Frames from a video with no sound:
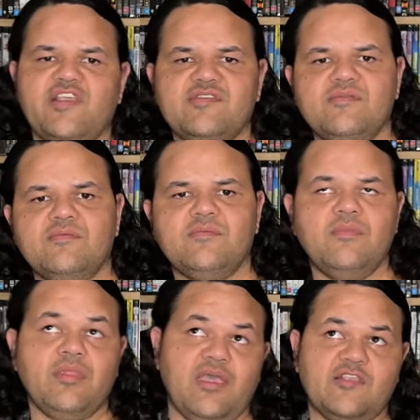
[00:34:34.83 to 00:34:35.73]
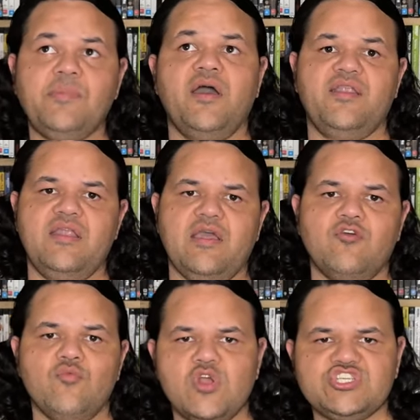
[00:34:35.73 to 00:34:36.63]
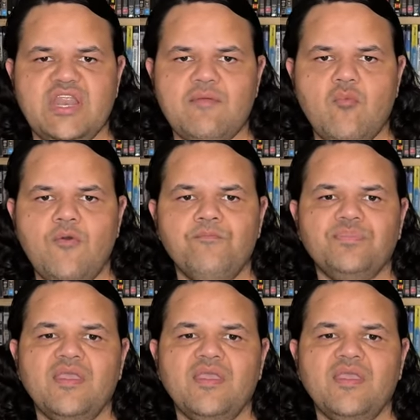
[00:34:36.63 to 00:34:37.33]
ex expired, and I couldn't watch it anymore.